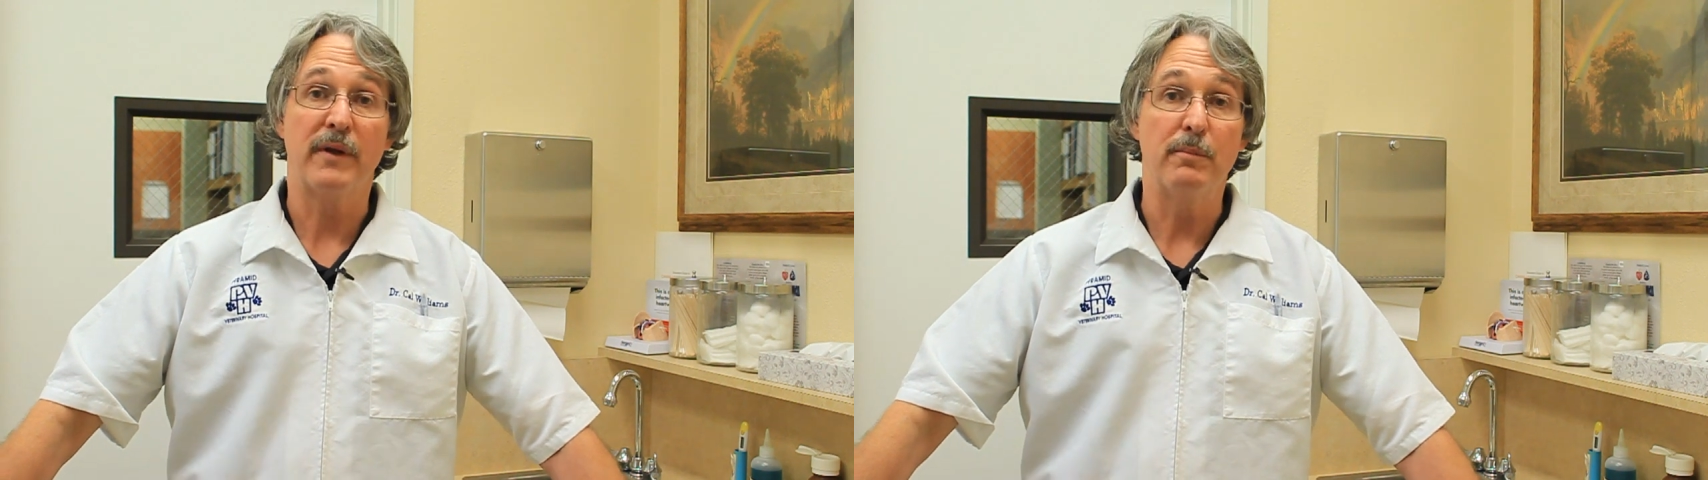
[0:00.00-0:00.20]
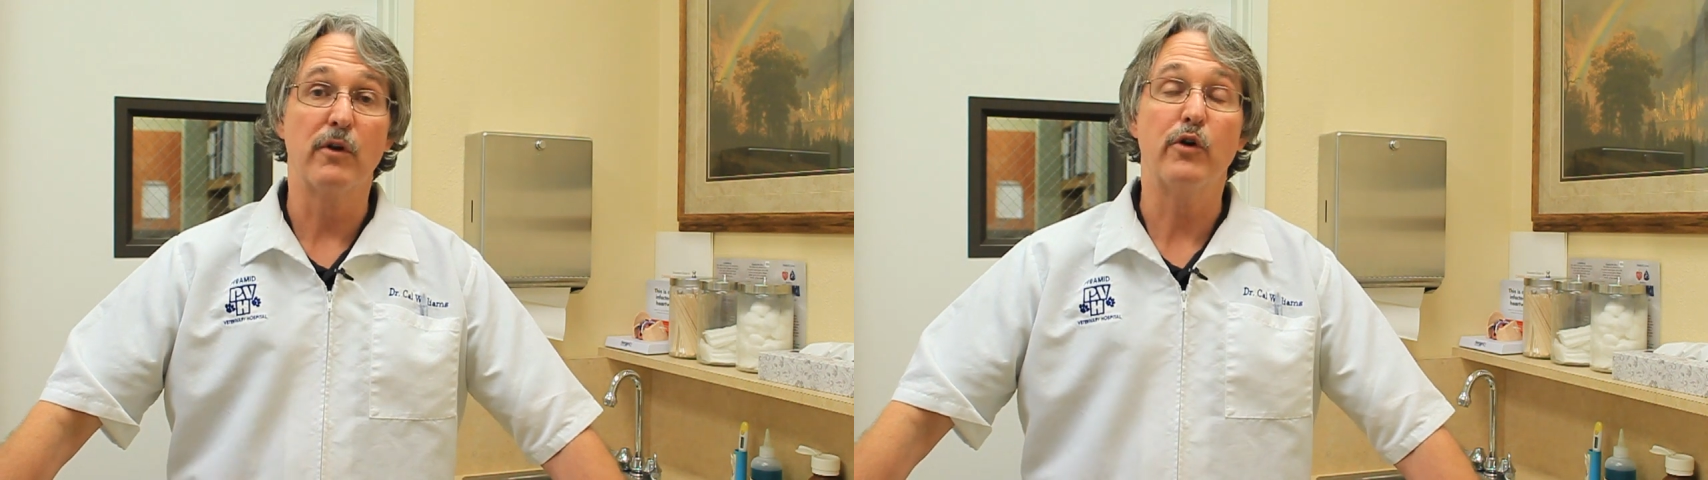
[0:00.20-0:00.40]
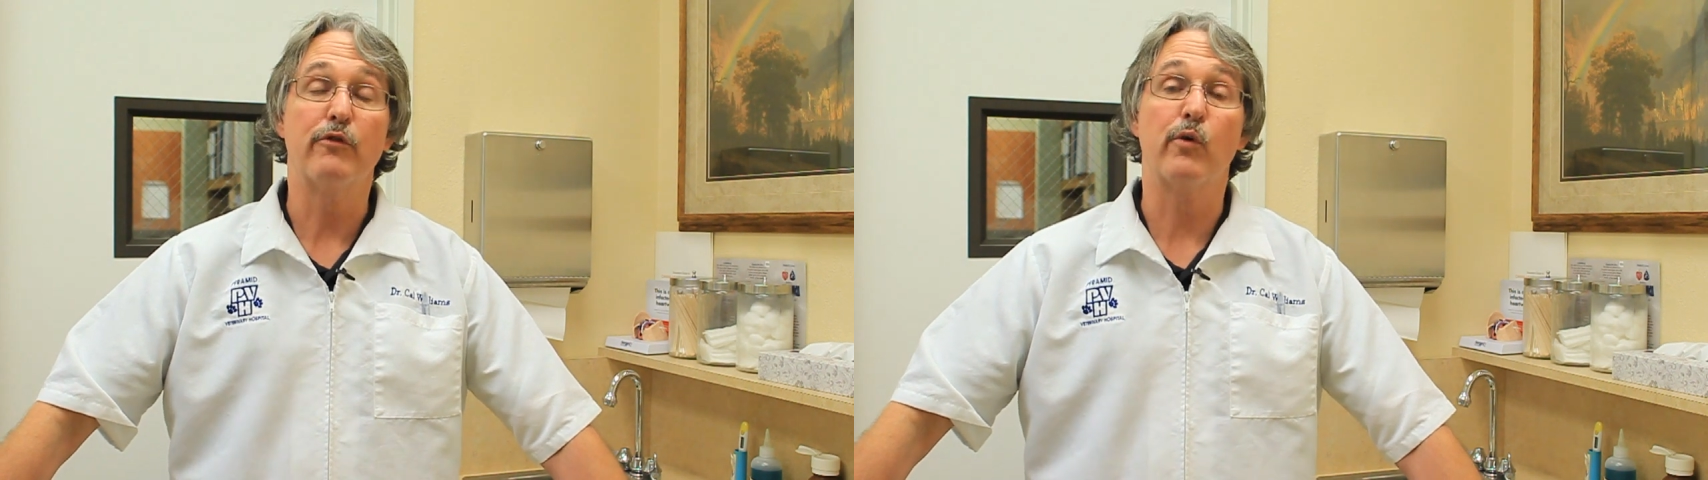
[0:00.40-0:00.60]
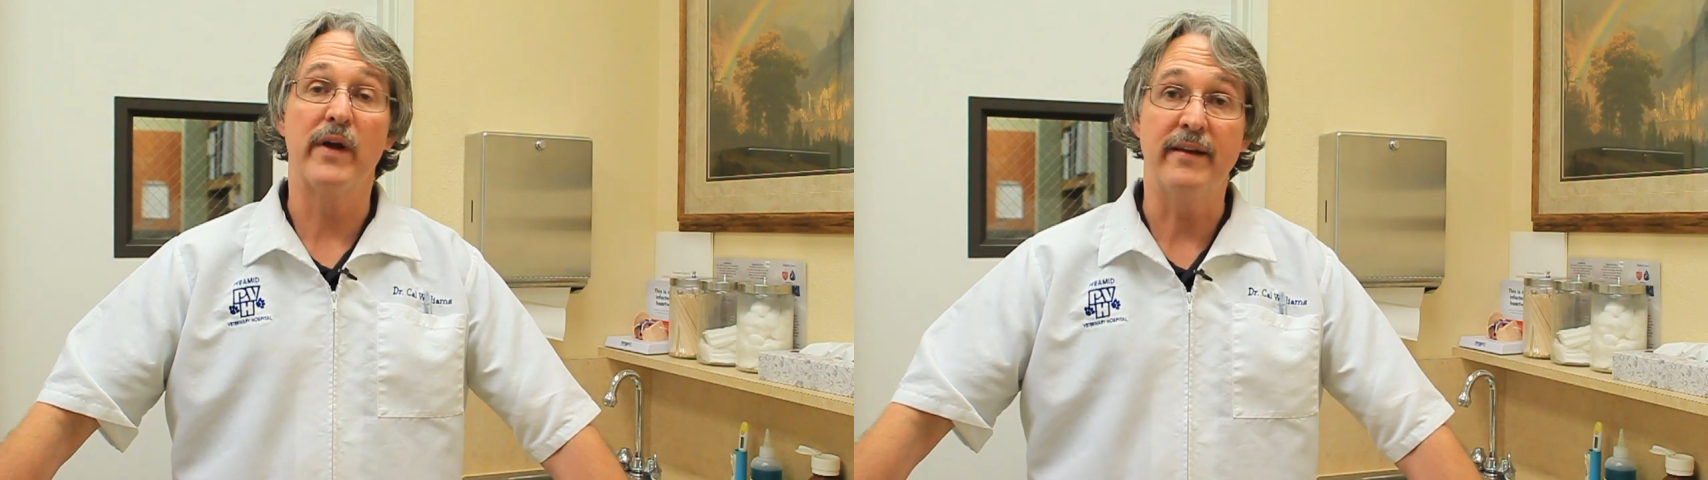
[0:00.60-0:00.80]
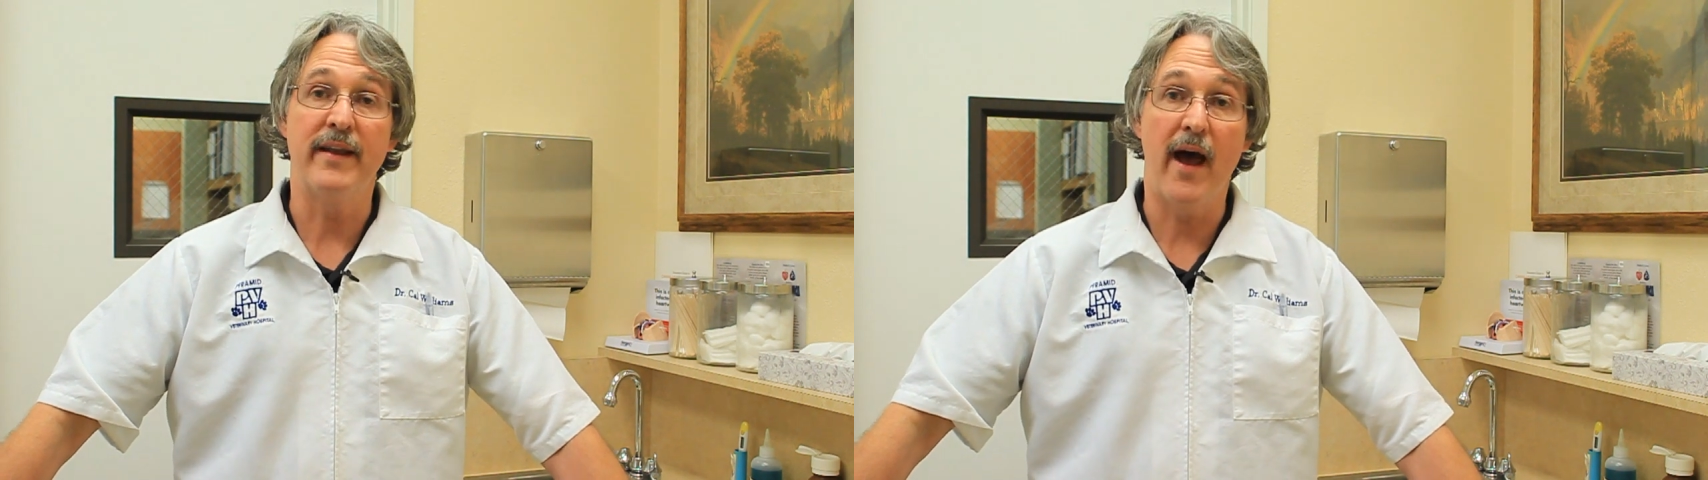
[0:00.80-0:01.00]
people you have
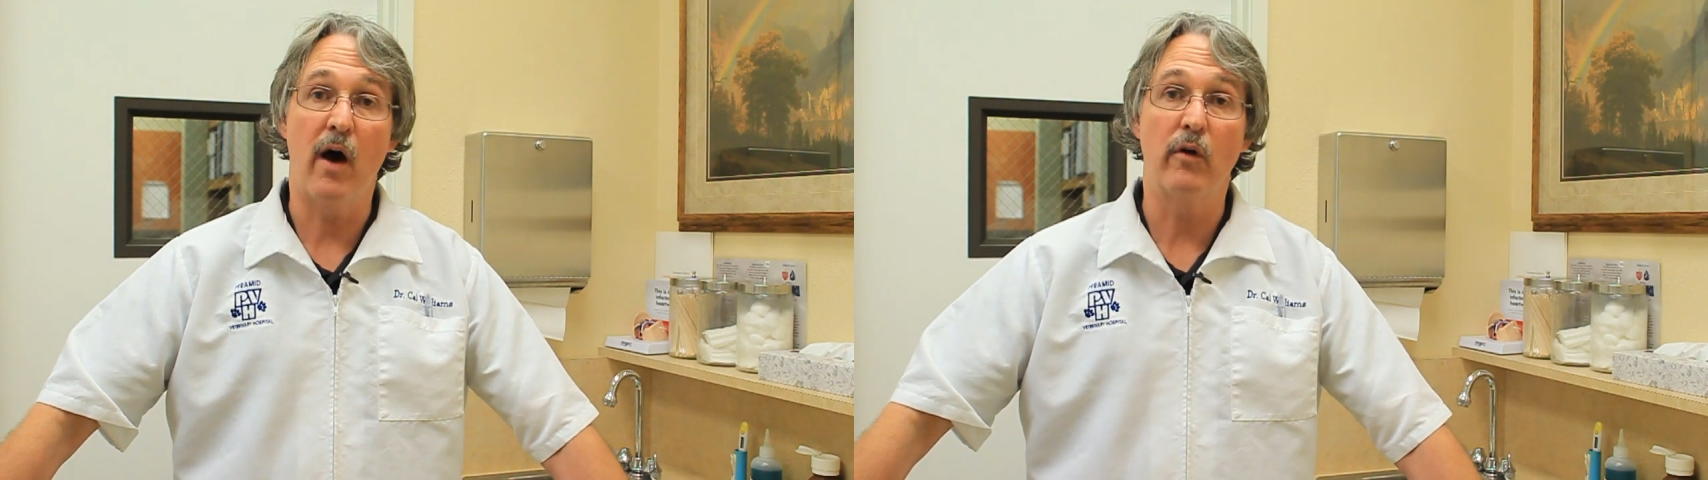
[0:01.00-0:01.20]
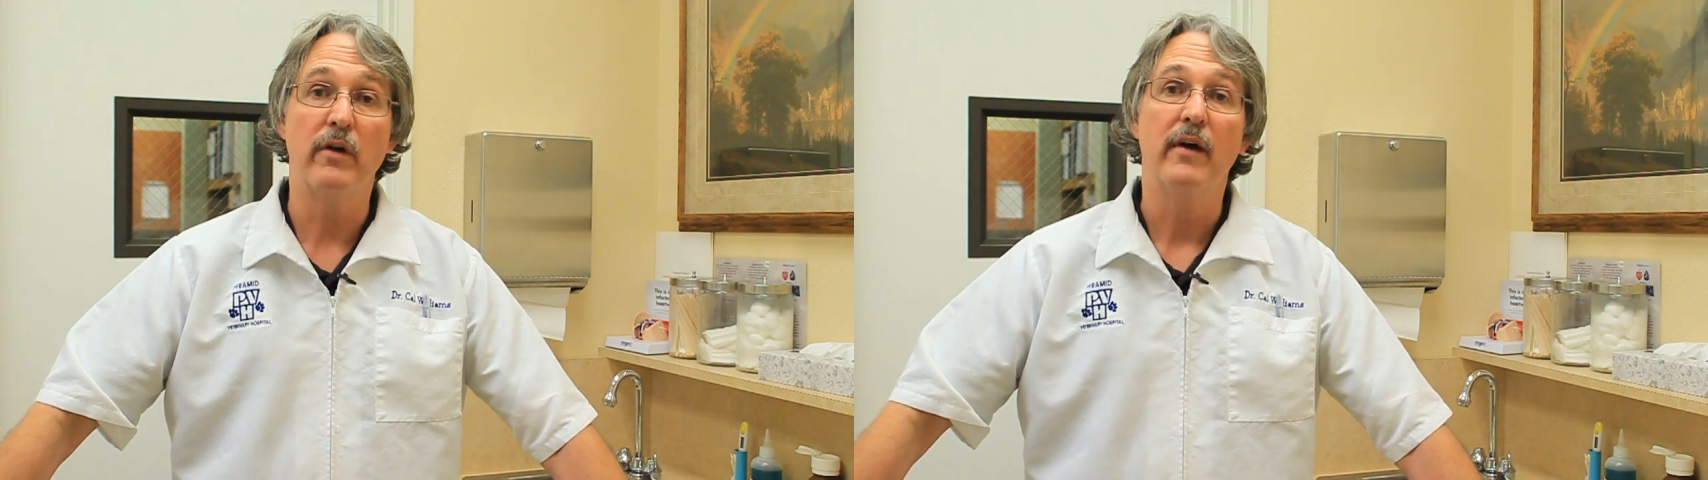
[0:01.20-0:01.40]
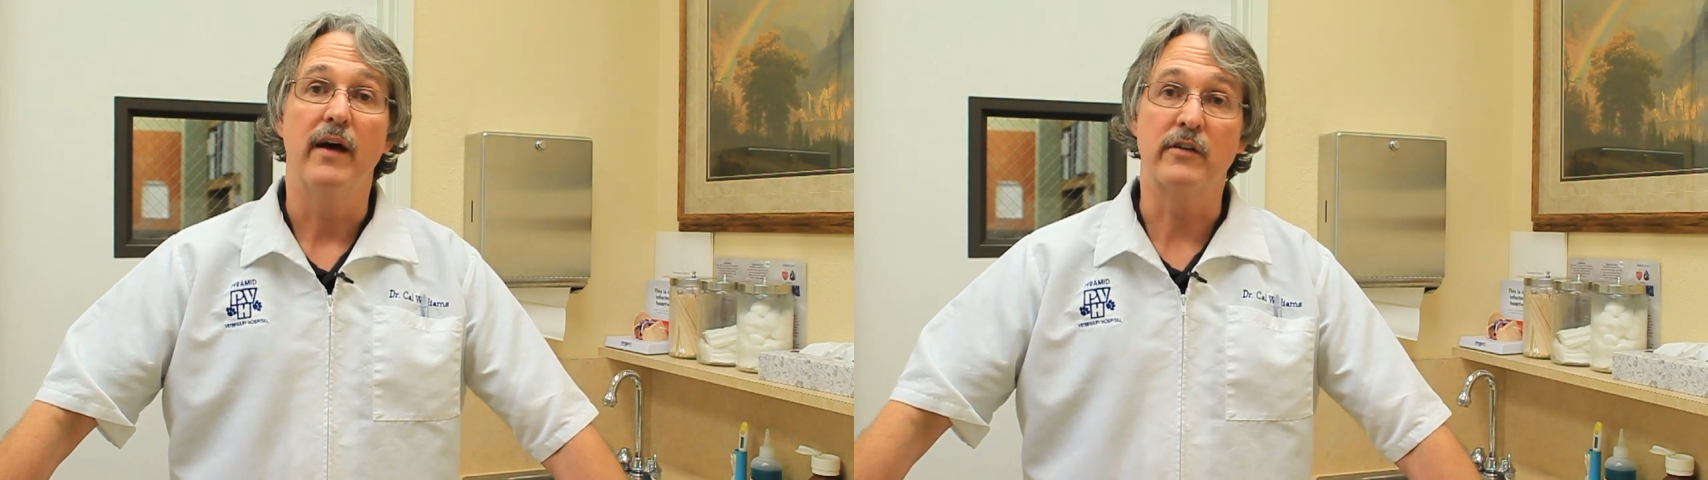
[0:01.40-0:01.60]
written down